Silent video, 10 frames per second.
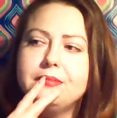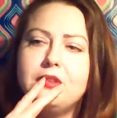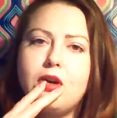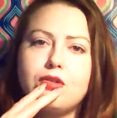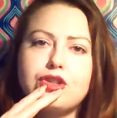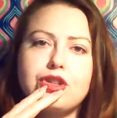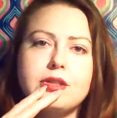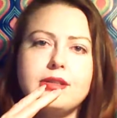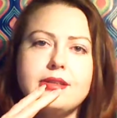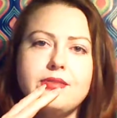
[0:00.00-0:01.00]

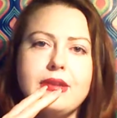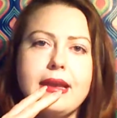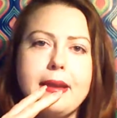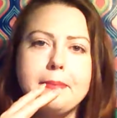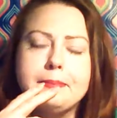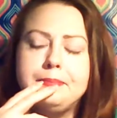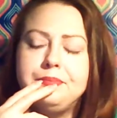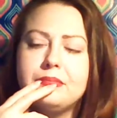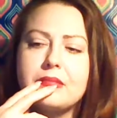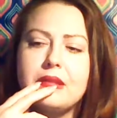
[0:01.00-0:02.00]
alternative name
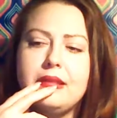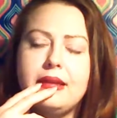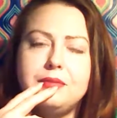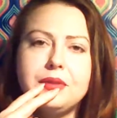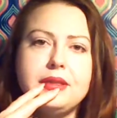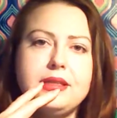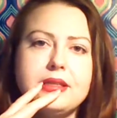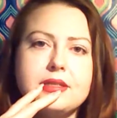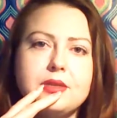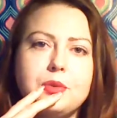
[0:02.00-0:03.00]
that really
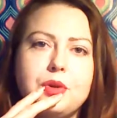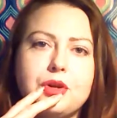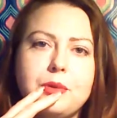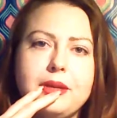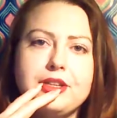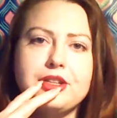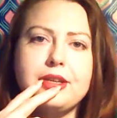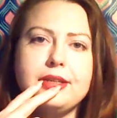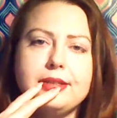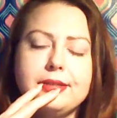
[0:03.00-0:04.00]
doesn't work or make
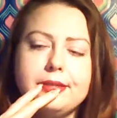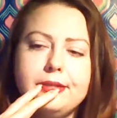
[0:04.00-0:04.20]
sense.